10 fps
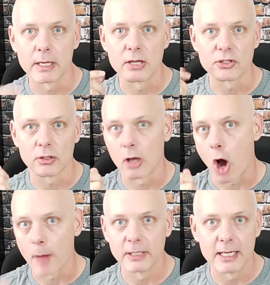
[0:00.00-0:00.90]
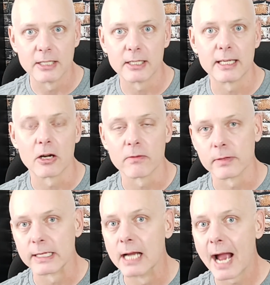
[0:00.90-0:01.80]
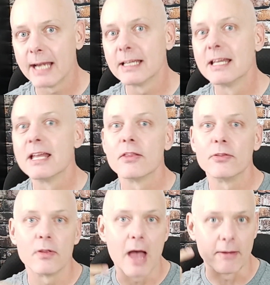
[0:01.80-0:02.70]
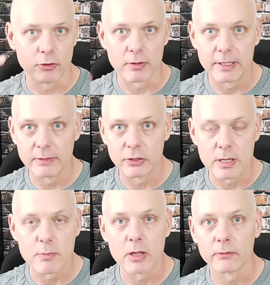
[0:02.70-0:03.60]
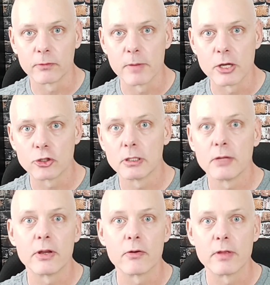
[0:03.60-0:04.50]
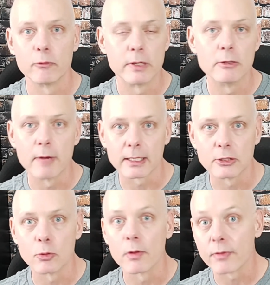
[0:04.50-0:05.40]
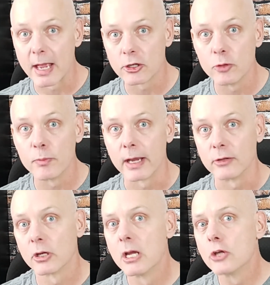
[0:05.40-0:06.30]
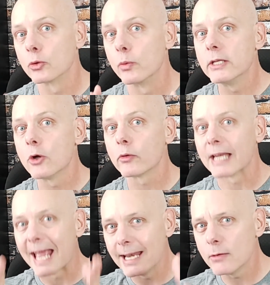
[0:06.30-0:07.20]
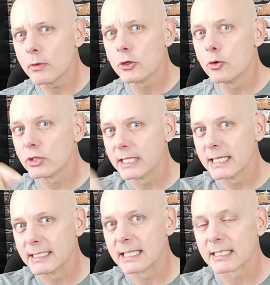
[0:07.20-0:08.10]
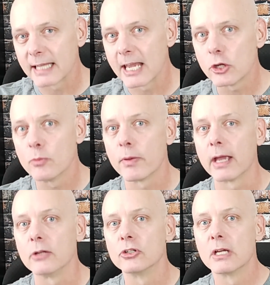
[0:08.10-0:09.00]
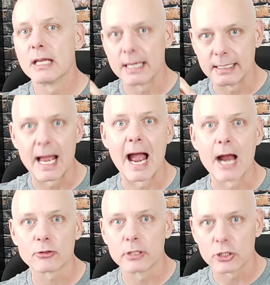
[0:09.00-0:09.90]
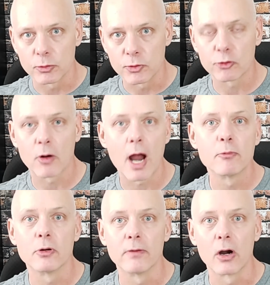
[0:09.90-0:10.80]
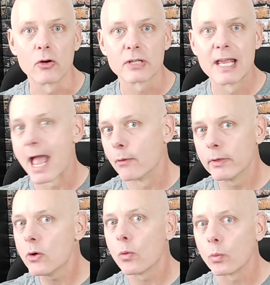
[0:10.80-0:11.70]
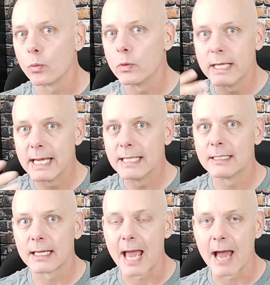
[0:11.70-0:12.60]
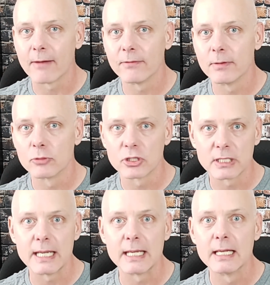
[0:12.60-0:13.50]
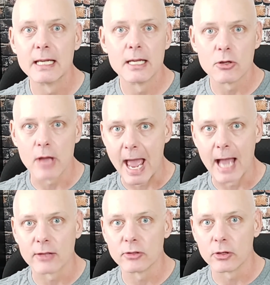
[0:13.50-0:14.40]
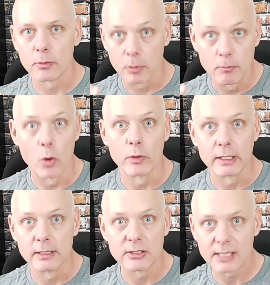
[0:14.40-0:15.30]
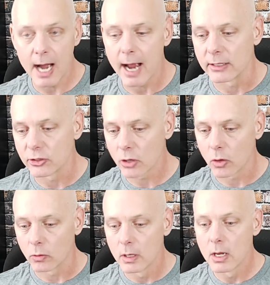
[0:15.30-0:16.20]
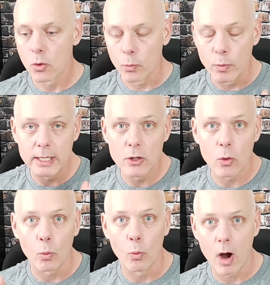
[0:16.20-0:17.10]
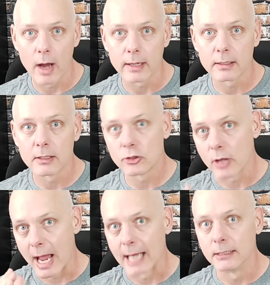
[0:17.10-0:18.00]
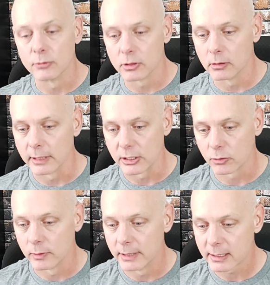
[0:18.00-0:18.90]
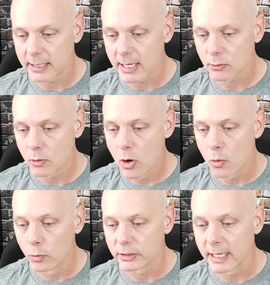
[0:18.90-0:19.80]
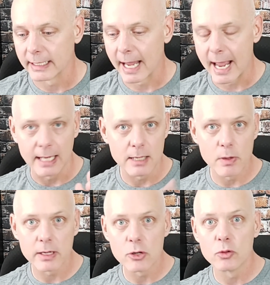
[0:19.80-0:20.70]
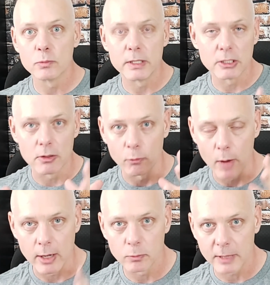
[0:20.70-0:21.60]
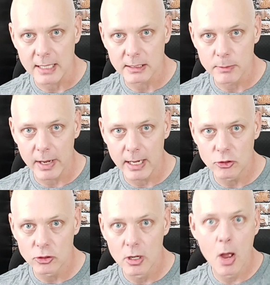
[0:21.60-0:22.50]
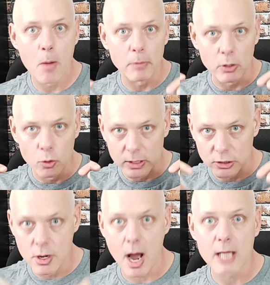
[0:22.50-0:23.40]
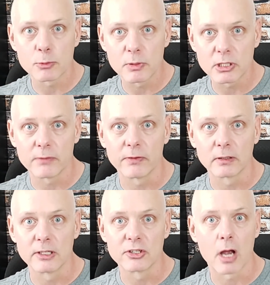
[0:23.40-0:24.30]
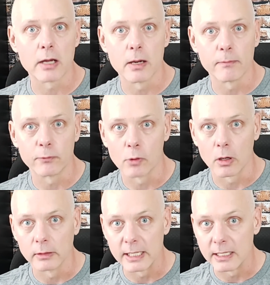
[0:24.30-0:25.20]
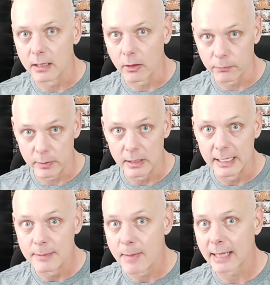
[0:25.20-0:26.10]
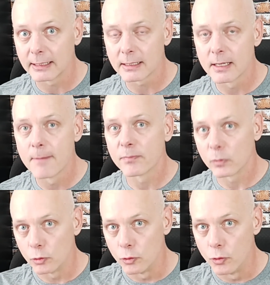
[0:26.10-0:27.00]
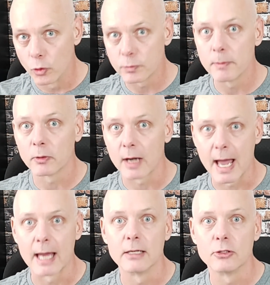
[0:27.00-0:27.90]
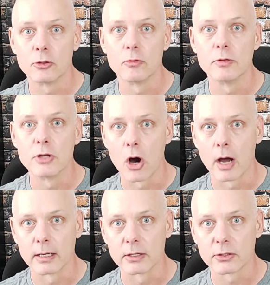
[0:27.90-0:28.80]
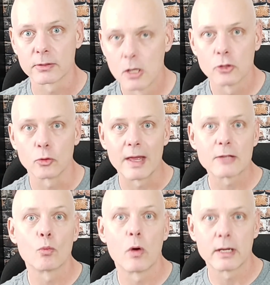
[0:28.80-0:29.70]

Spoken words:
has opted in to get our free guide. After giving their email information, they are then redirected to a thank you page. So we know that anyone who sees this thank you page is actually a subscriber of ours. And we don't need to have them see ads that are promoting this guide. So we don't want to add them to the list. So in this case, we're saying anybody who's been to the rhinoplasty page, but who has not specifically signed up for our free lead magnet, those people are added to the audience. So that's one